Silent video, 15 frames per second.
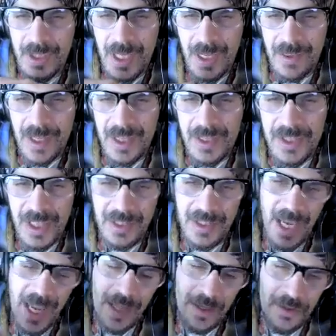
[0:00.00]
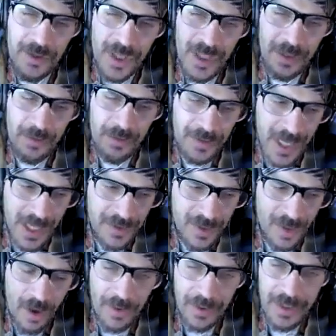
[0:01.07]
And it's like the energy creates
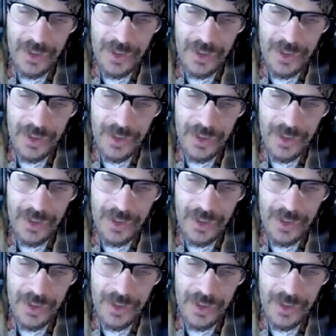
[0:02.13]
all the